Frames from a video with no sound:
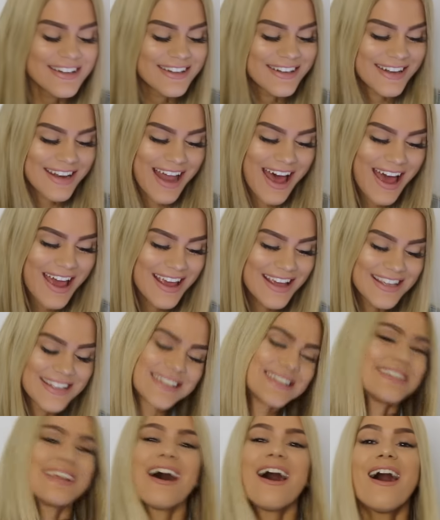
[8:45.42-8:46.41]

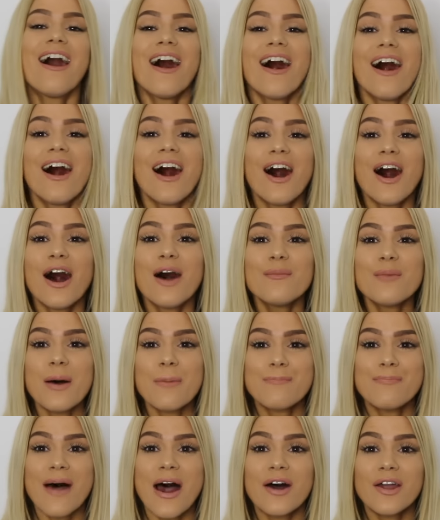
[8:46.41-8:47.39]
Nice!
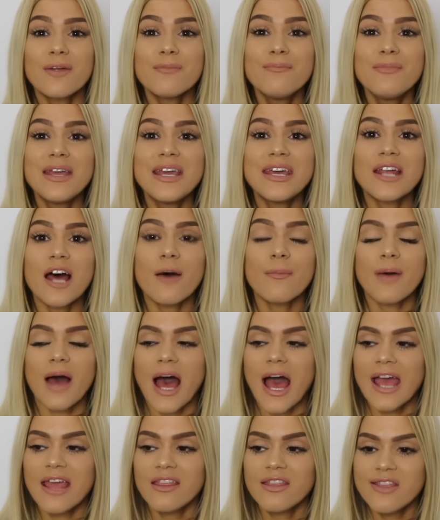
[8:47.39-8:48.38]
About a meetup,
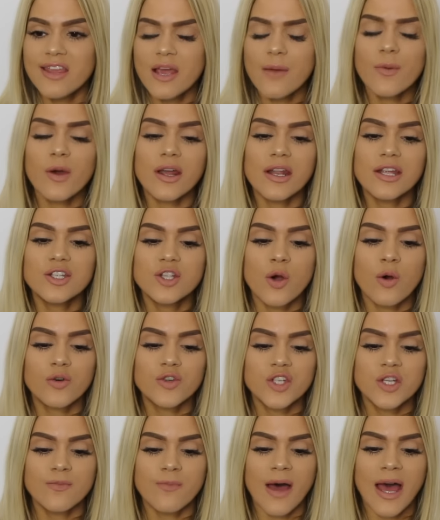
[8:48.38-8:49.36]
I think I'm gonna
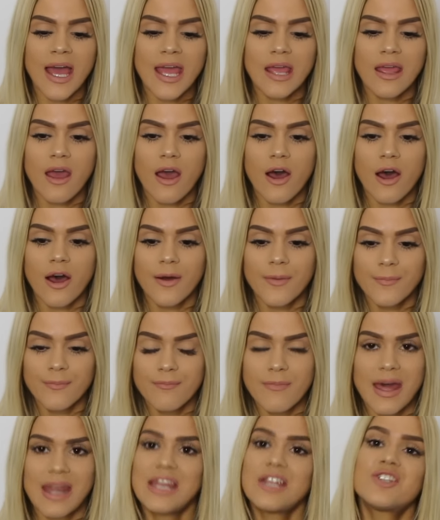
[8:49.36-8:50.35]
talk to my
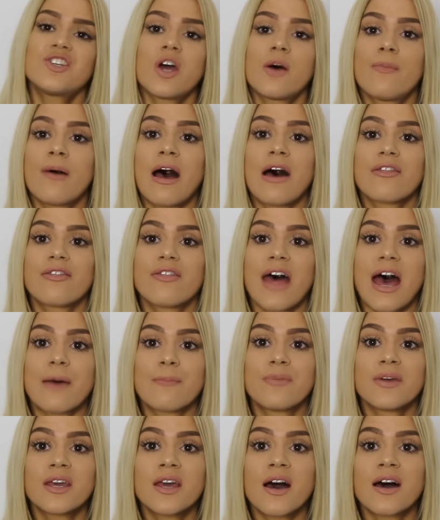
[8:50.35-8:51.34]
manager about
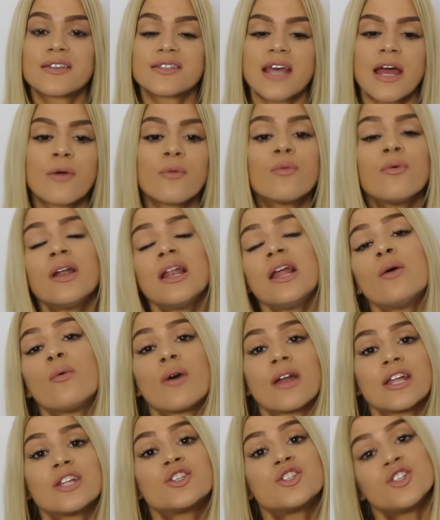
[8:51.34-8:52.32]
that, because I really
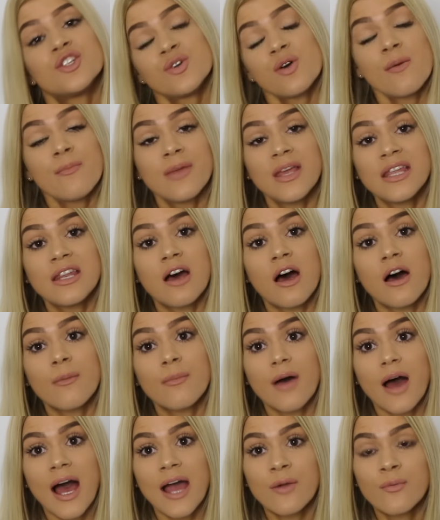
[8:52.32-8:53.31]
want to do a
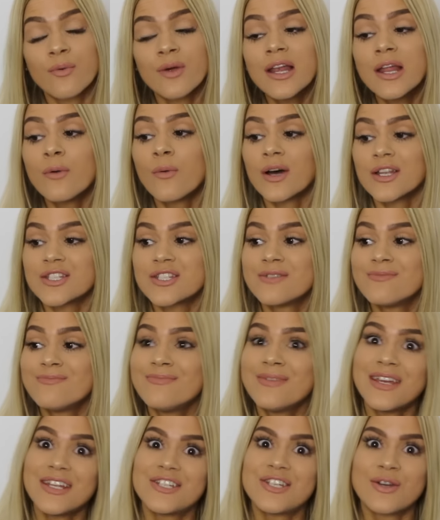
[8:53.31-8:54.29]
meetup. I really want to
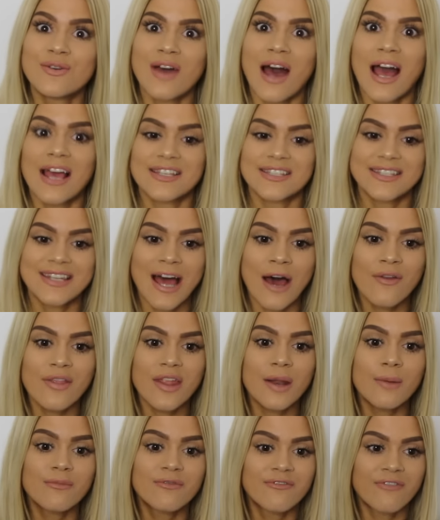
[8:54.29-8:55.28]
meet you guys now
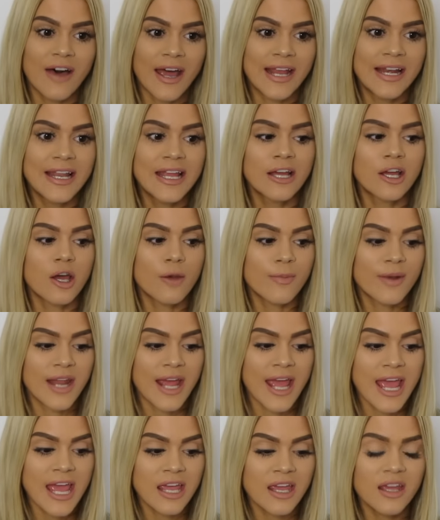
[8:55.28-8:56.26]
that I'm finally in
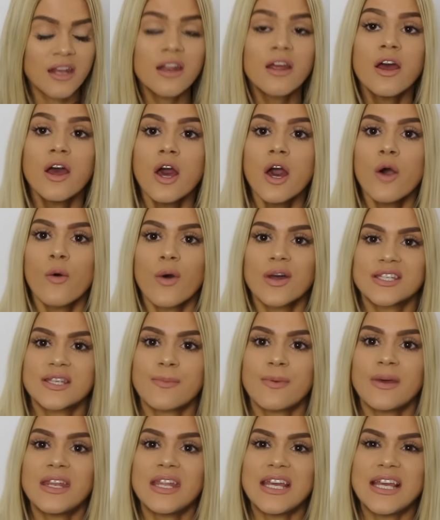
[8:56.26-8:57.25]
Copenhagen, where it's a
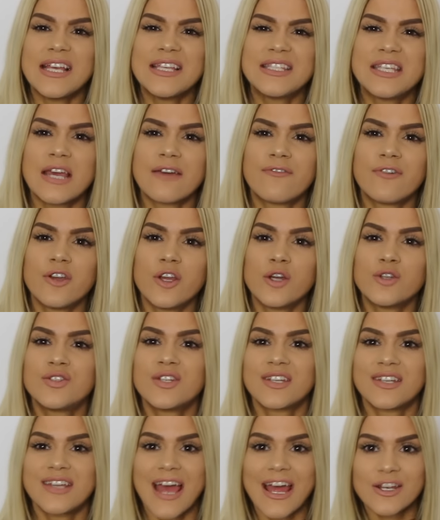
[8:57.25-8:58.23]
bit easier for you
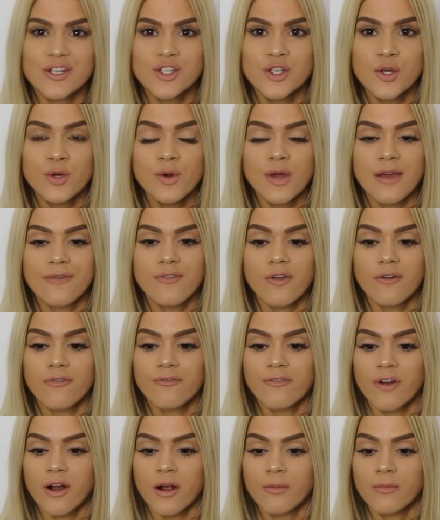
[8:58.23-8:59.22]
to get to if you're
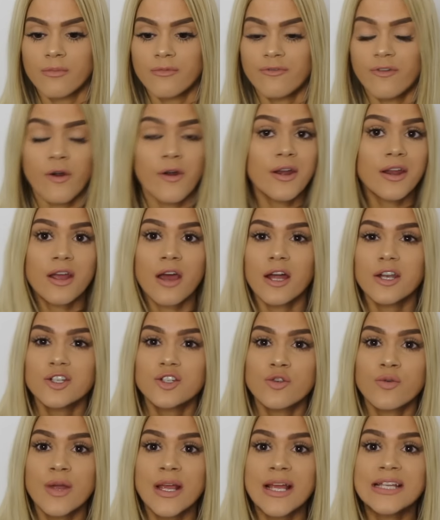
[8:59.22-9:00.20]
from foreign
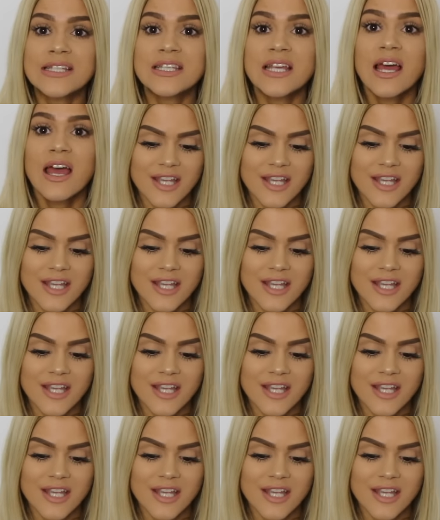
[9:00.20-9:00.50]
countries.